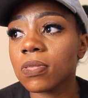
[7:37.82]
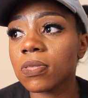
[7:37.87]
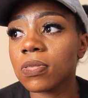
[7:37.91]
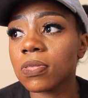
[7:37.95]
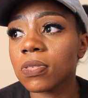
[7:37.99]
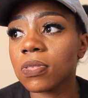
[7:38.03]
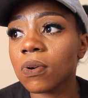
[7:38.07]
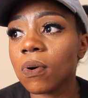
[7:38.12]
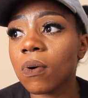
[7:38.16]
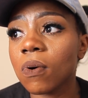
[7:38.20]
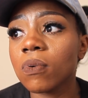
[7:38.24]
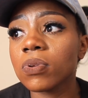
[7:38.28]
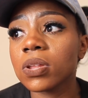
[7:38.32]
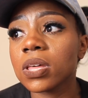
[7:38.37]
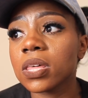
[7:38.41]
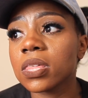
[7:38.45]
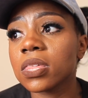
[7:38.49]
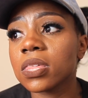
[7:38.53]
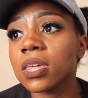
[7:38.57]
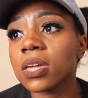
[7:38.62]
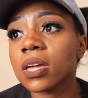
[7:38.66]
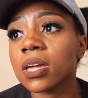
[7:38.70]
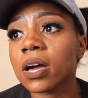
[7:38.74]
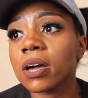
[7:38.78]
the only
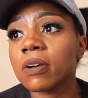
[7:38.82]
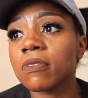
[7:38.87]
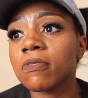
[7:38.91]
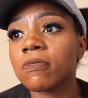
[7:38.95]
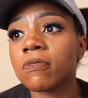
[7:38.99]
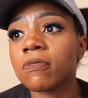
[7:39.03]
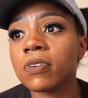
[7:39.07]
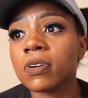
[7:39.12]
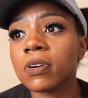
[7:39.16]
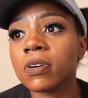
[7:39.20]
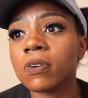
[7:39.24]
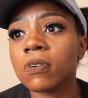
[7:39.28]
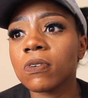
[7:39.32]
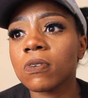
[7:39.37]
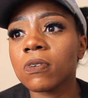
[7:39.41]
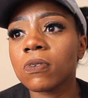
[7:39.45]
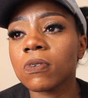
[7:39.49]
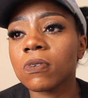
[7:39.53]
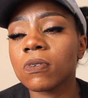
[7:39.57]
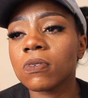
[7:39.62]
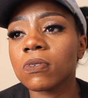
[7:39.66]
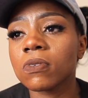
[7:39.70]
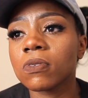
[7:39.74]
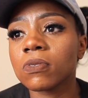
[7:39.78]
thing I
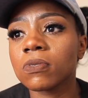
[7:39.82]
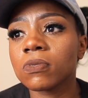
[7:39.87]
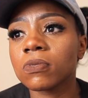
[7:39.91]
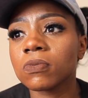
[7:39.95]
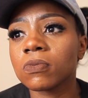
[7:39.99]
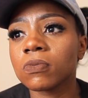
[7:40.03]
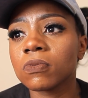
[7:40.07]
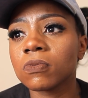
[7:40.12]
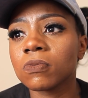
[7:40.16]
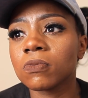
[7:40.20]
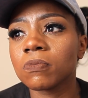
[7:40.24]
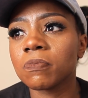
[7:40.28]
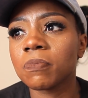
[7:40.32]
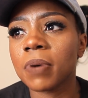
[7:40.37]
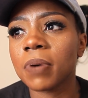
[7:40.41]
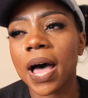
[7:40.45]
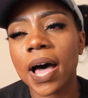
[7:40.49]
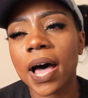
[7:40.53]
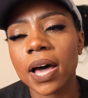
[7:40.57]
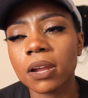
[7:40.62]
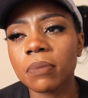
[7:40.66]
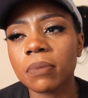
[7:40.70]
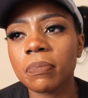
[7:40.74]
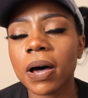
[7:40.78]
feel
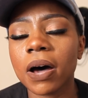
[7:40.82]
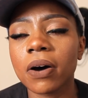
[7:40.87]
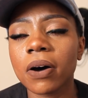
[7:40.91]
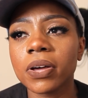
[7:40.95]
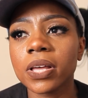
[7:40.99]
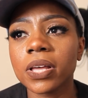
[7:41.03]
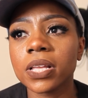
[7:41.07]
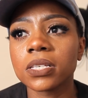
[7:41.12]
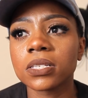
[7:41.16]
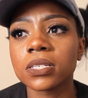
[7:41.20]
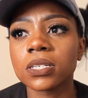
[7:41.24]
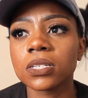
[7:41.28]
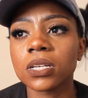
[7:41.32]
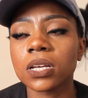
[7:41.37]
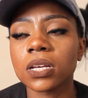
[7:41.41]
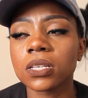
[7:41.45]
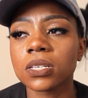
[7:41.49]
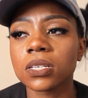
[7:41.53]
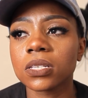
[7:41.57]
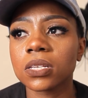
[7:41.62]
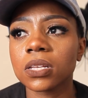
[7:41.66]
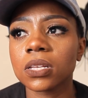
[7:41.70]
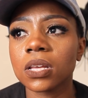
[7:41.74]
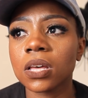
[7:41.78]
bad about is
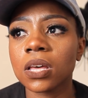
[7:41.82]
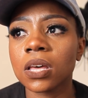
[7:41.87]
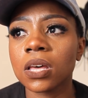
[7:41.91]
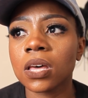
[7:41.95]
just